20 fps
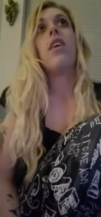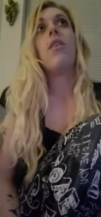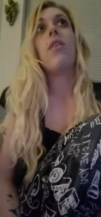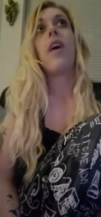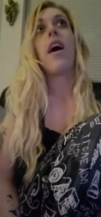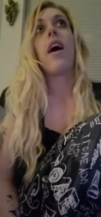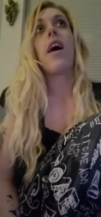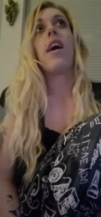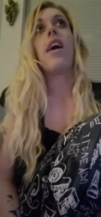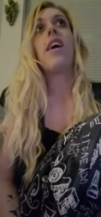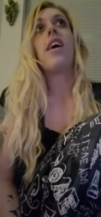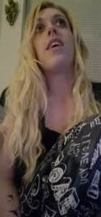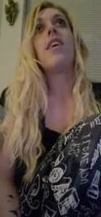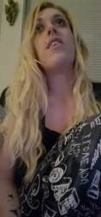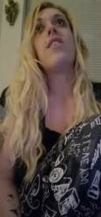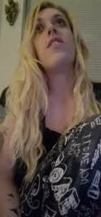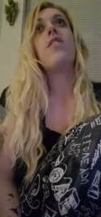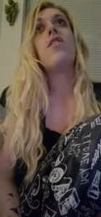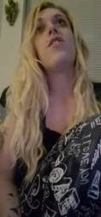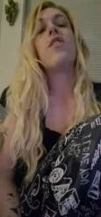Okay?
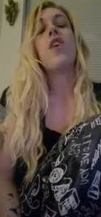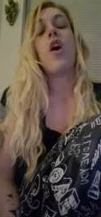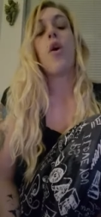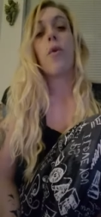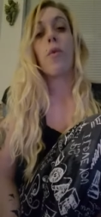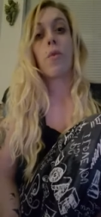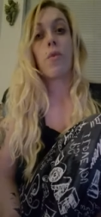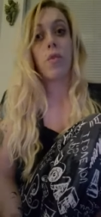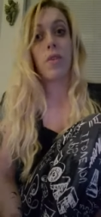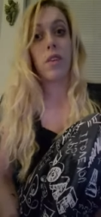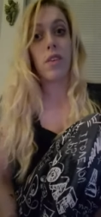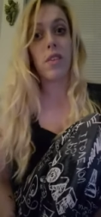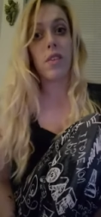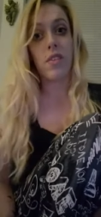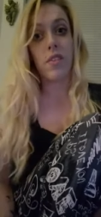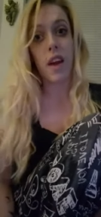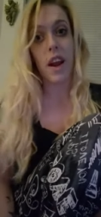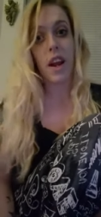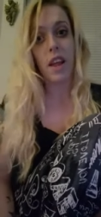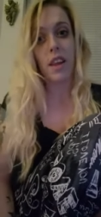So,
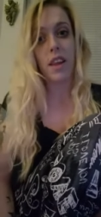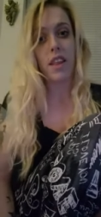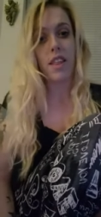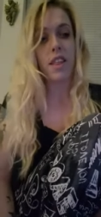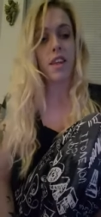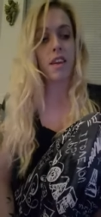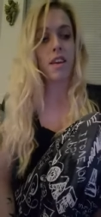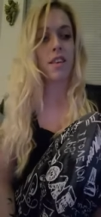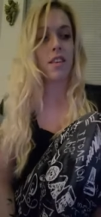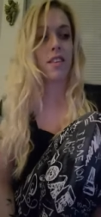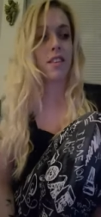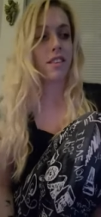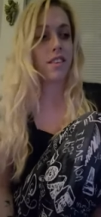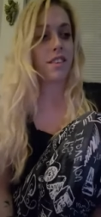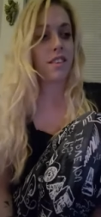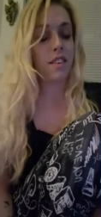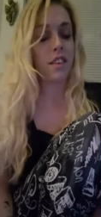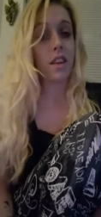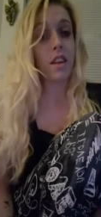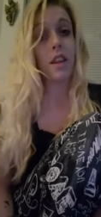ready listen.
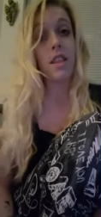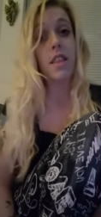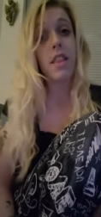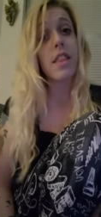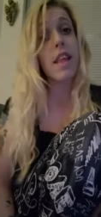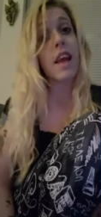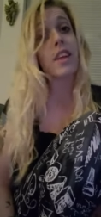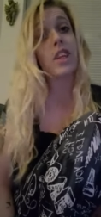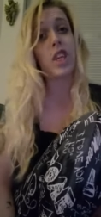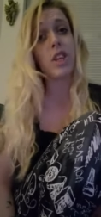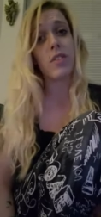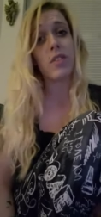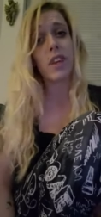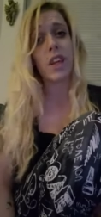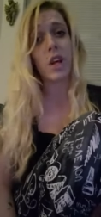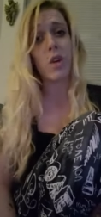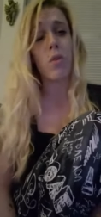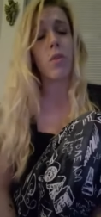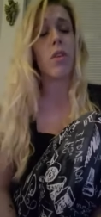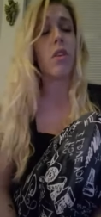This is actually
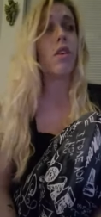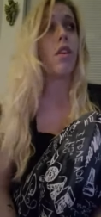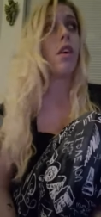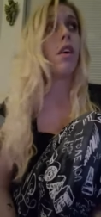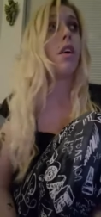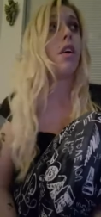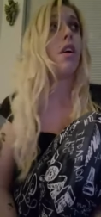really cool.